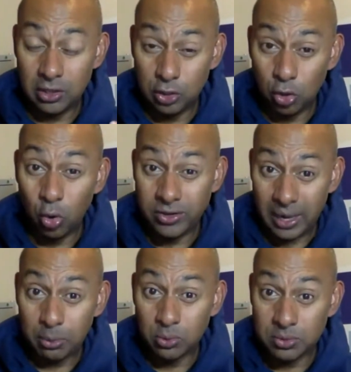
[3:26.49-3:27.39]
your
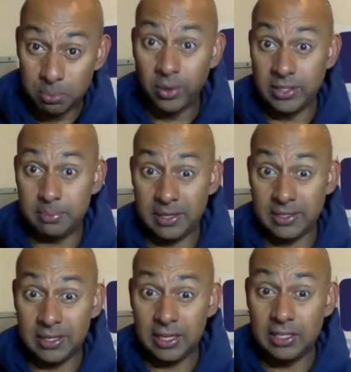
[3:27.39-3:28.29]
doubles points,
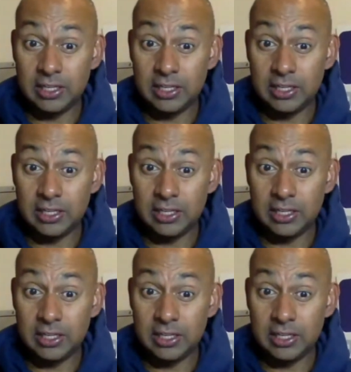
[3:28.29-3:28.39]
basically.